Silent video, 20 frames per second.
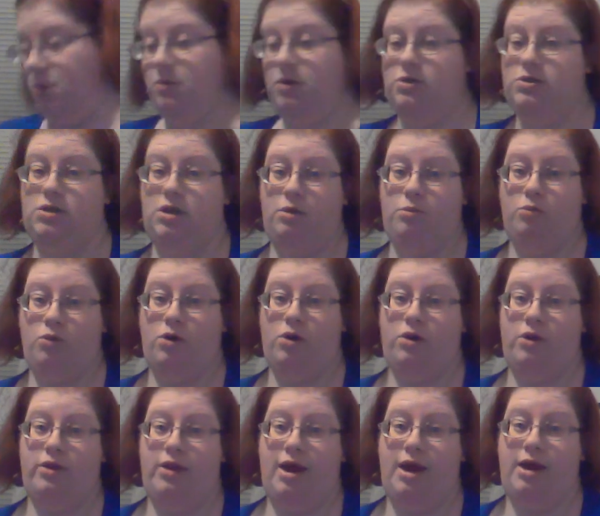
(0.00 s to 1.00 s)
most of the
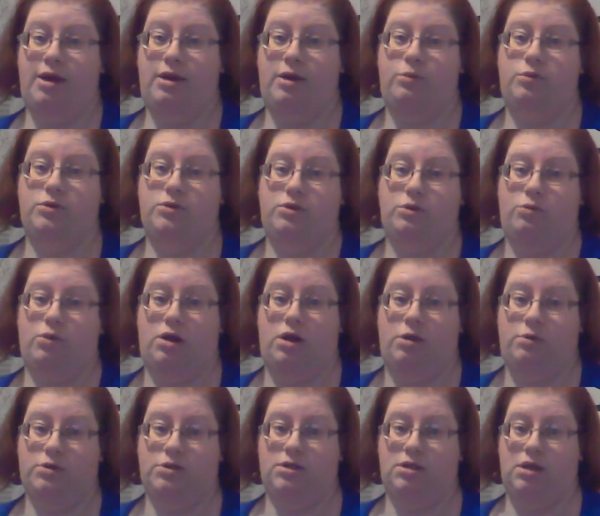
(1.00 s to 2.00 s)
embroidery that I did was when
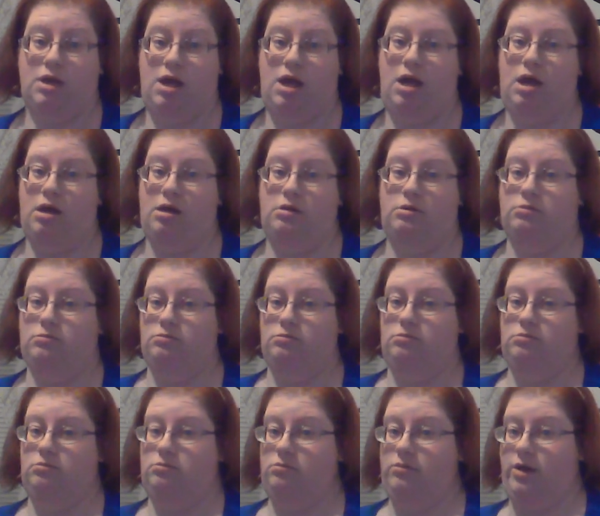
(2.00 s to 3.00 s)
I was a kid,
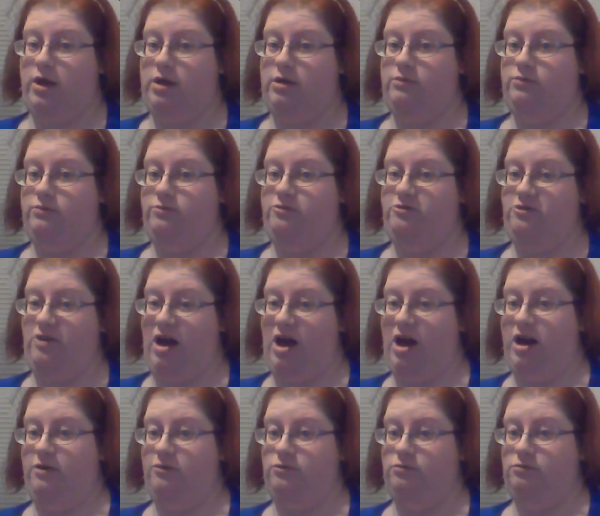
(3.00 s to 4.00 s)
like
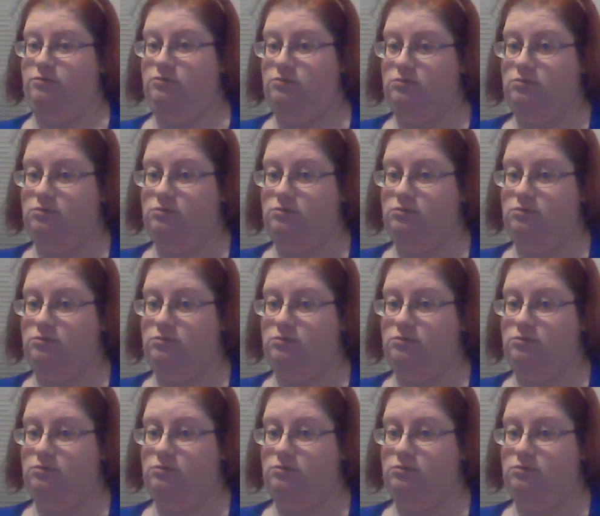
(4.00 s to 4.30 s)
5.